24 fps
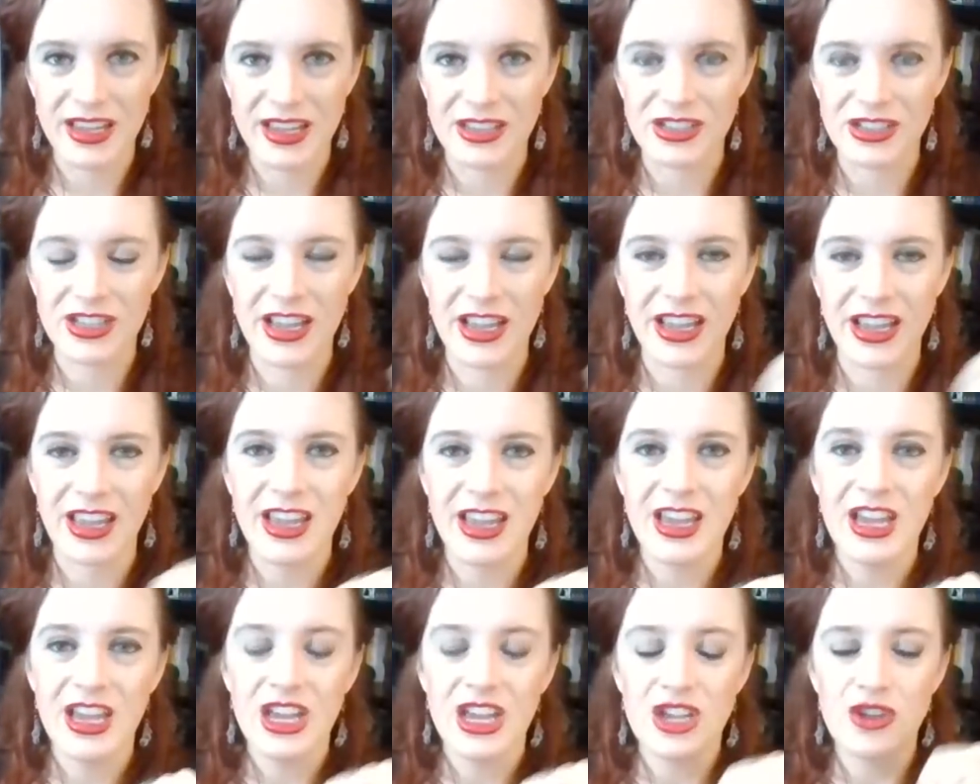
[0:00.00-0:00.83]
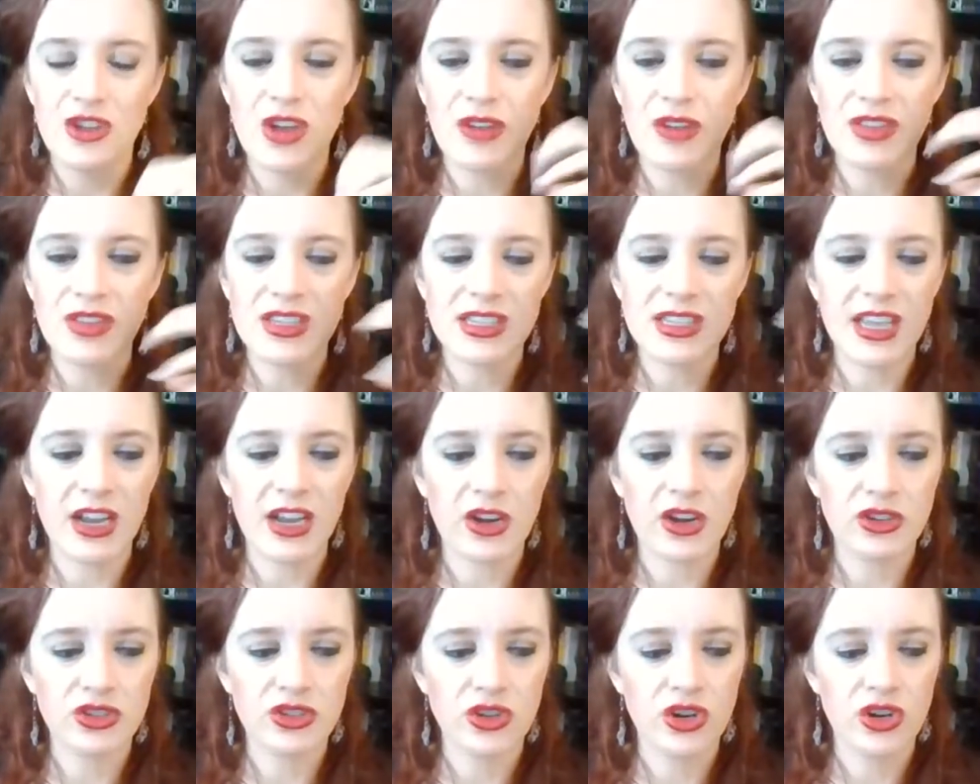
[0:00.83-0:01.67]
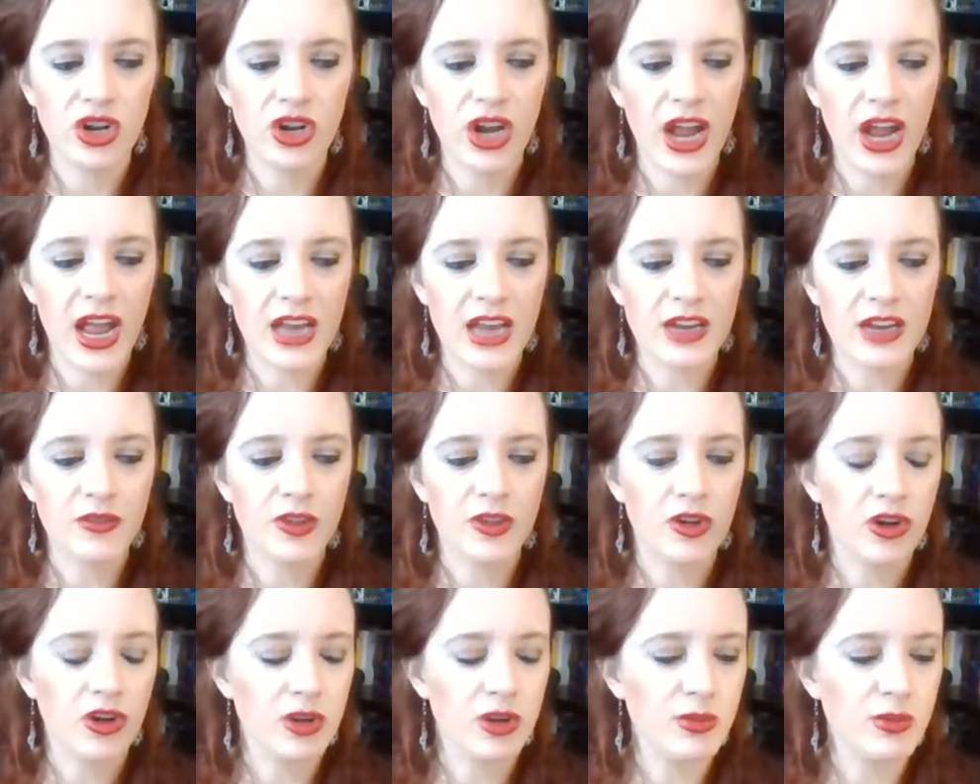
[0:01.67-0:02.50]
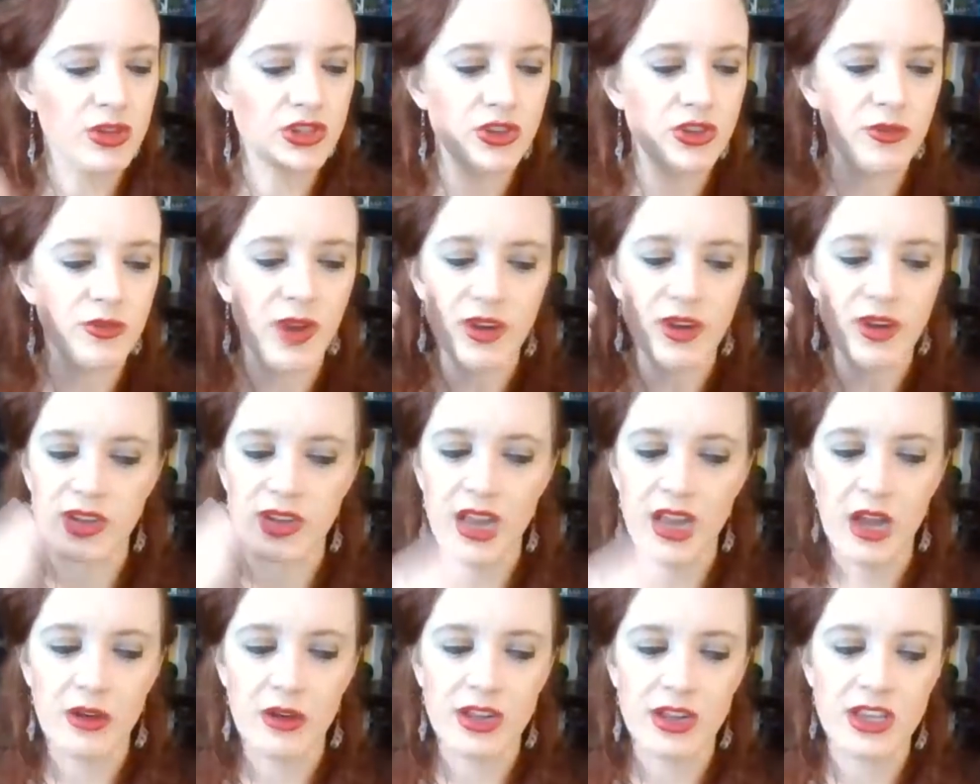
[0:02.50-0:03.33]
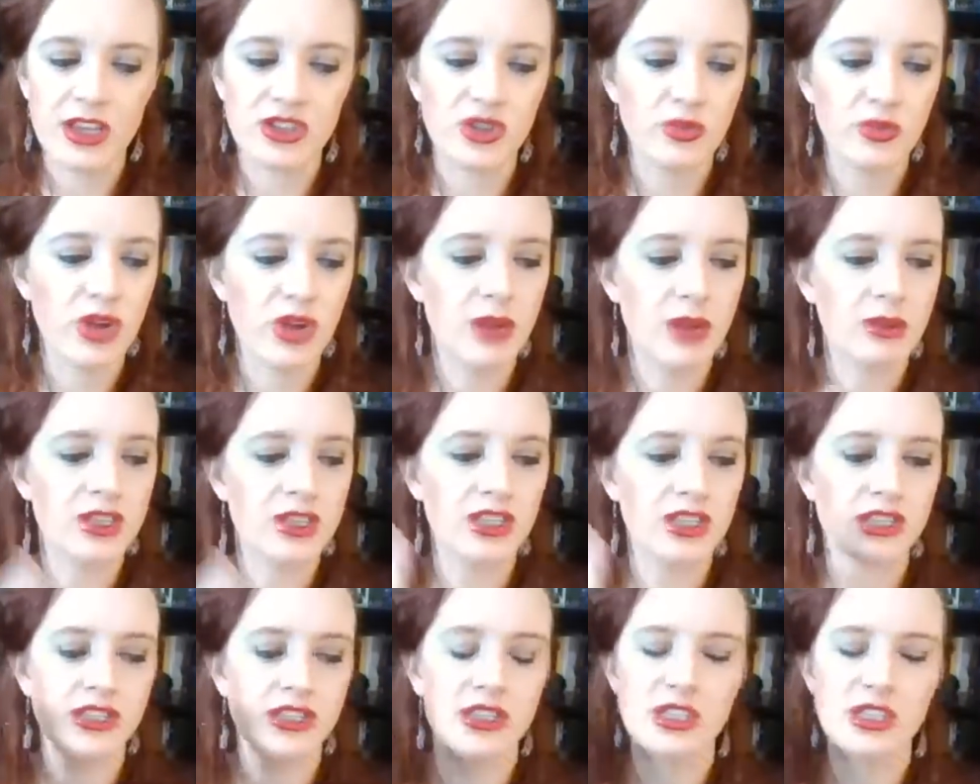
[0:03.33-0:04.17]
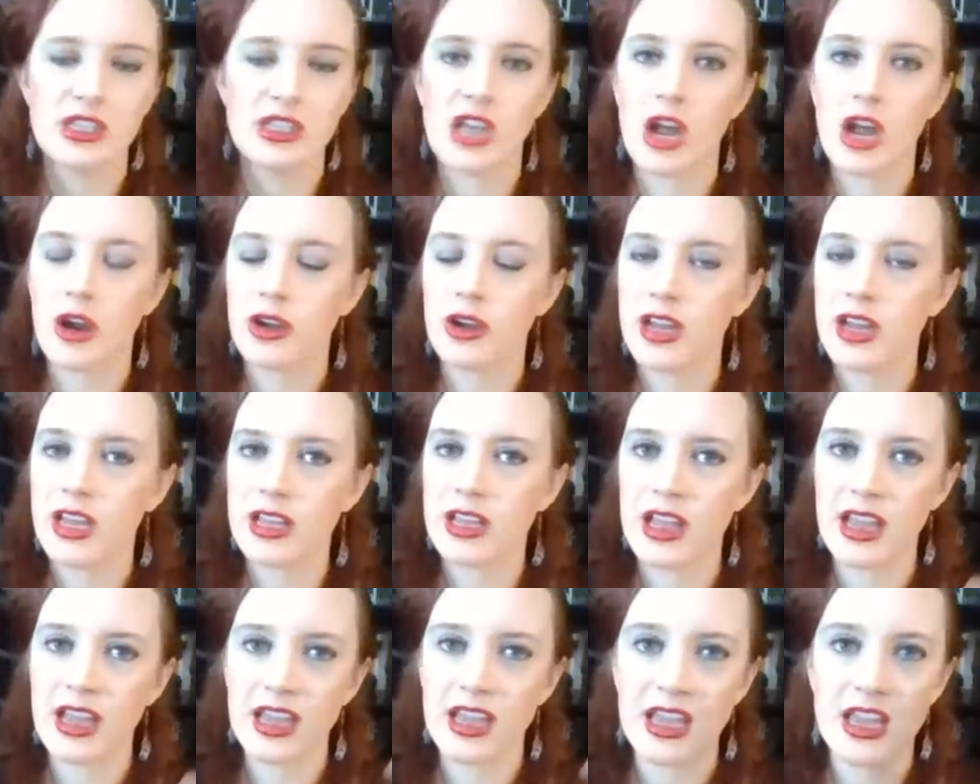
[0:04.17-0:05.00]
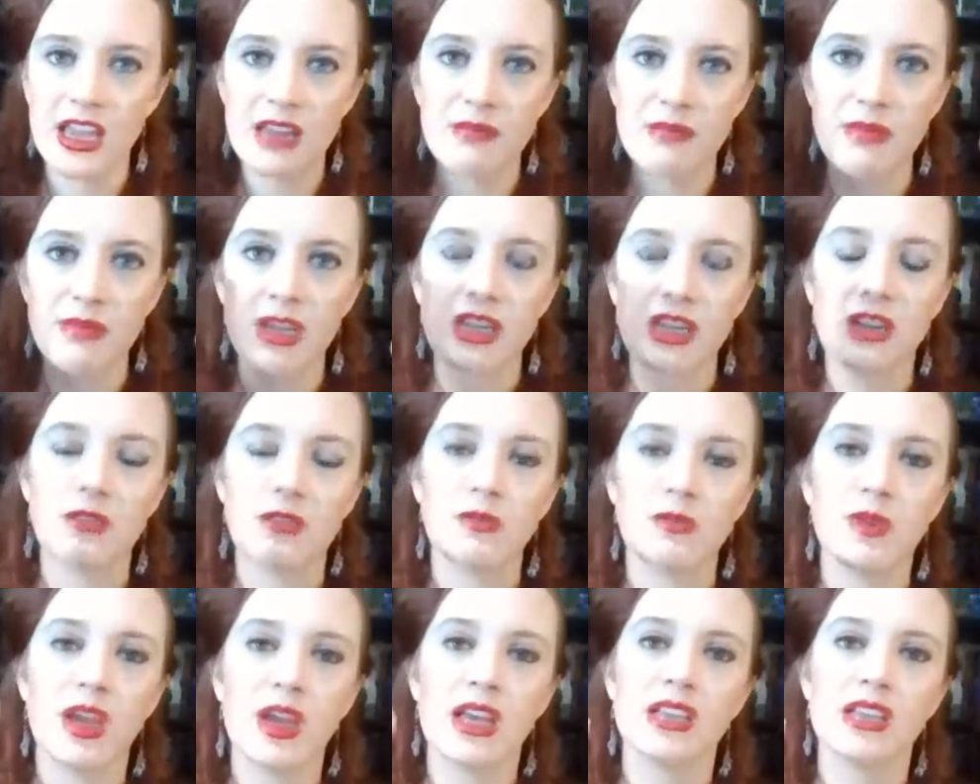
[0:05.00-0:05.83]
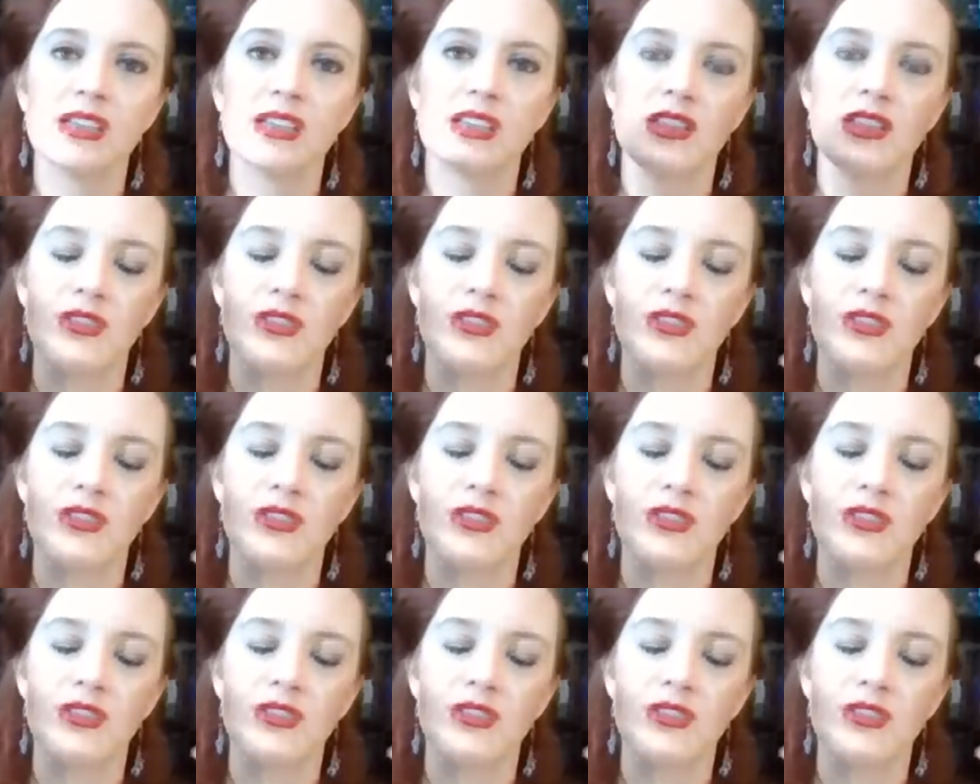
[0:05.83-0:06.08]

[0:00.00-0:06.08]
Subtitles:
It's like you have this character, and if you're a commercial writer nowadays, you're probably starting like in media res.